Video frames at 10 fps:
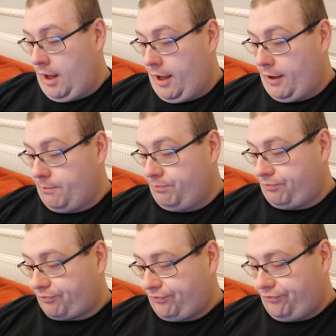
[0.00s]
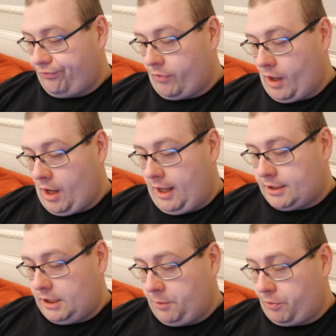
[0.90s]
I
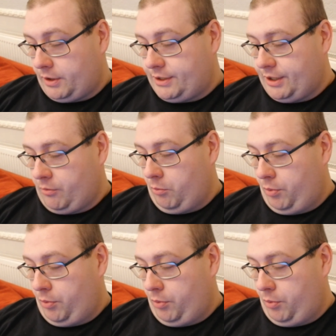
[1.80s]
deliberately didn't